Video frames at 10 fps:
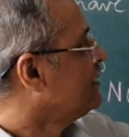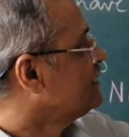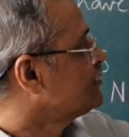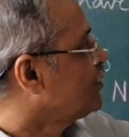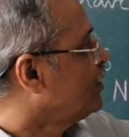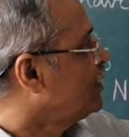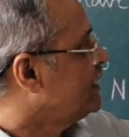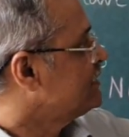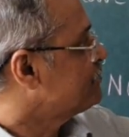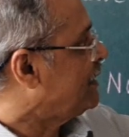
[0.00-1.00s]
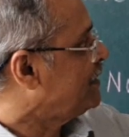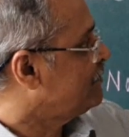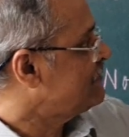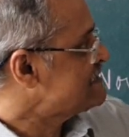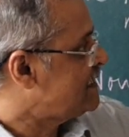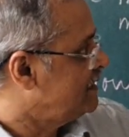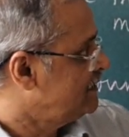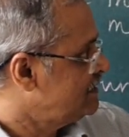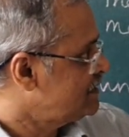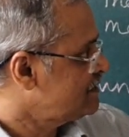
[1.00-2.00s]
So, in spite of his
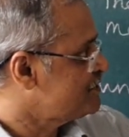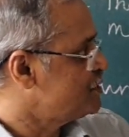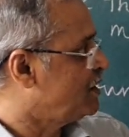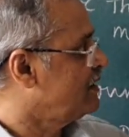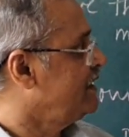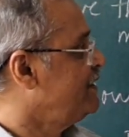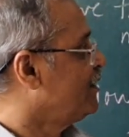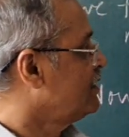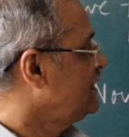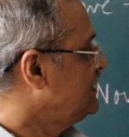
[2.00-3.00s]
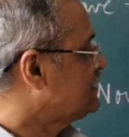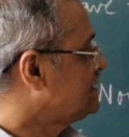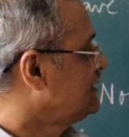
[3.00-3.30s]
hunger, John did not eat.